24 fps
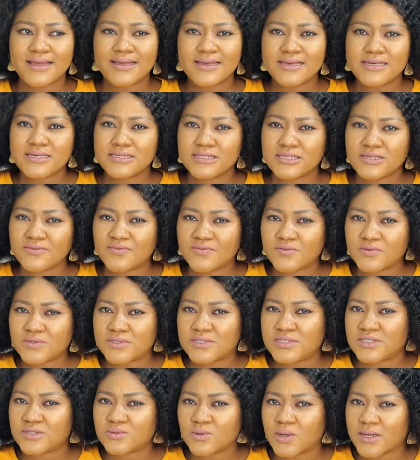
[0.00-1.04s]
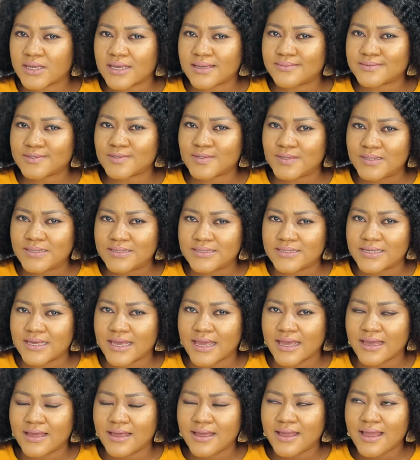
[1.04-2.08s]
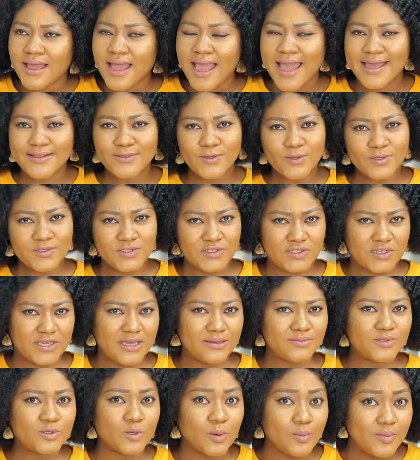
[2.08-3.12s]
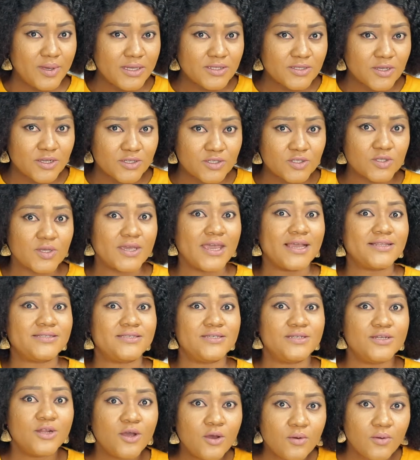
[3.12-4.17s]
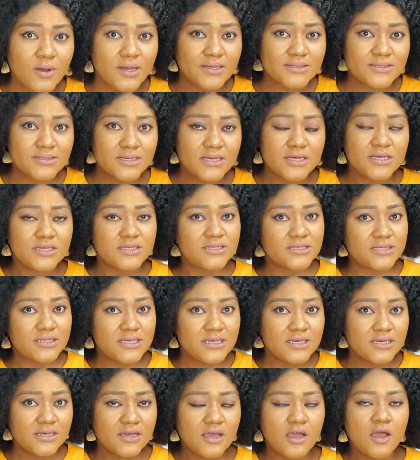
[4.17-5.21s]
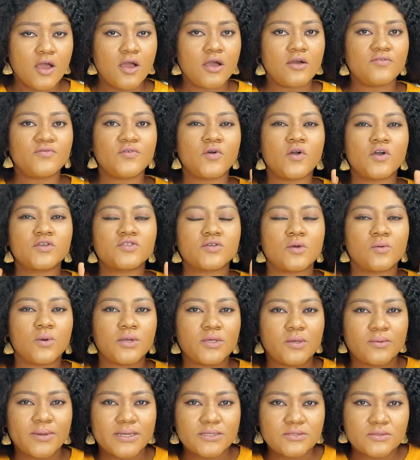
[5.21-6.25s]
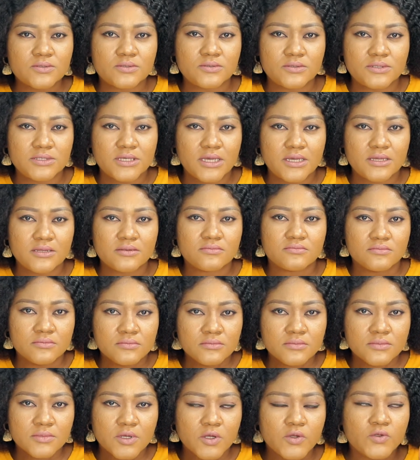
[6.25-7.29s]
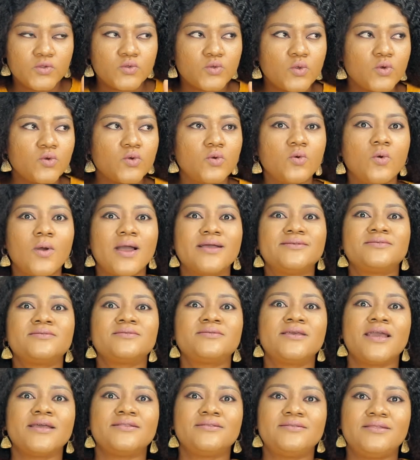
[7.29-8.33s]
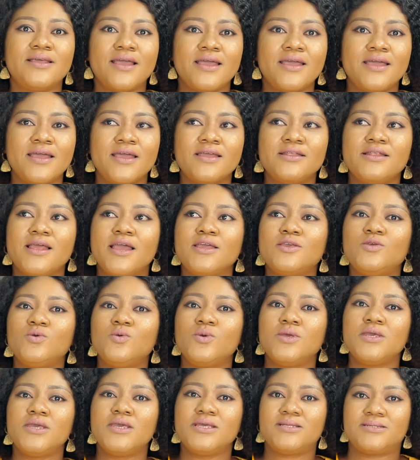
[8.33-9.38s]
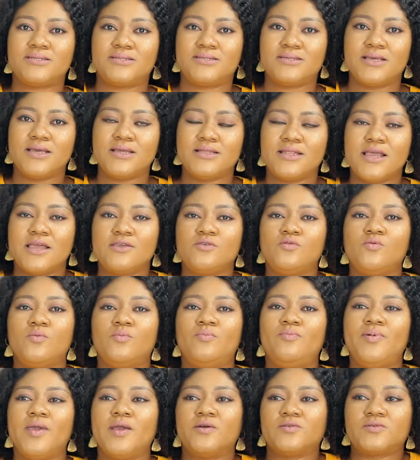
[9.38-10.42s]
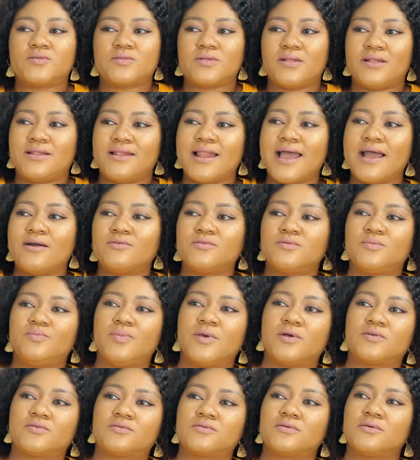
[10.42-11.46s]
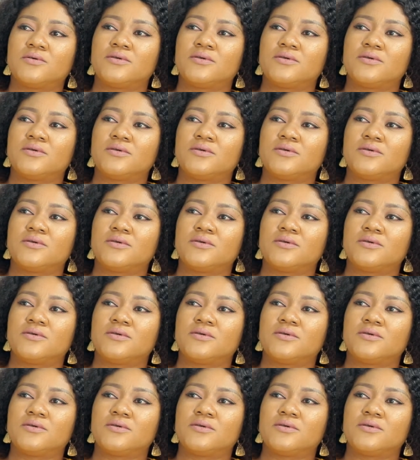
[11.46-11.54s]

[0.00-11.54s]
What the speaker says: is it food this one came to eat here? I thought she came to meet us, to get to know us. See? Focus on what you went to do there. Don't go and get there, then you eat, then you belch, loud belch.